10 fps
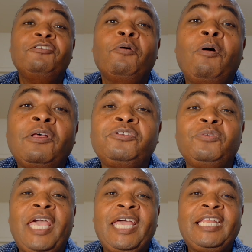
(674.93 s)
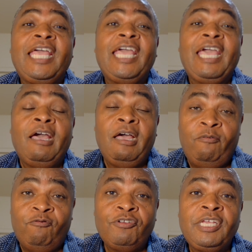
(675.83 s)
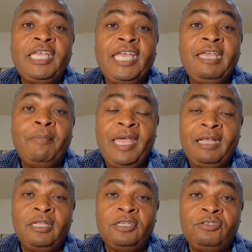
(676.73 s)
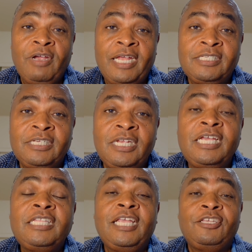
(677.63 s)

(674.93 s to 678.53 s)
You also get a free email address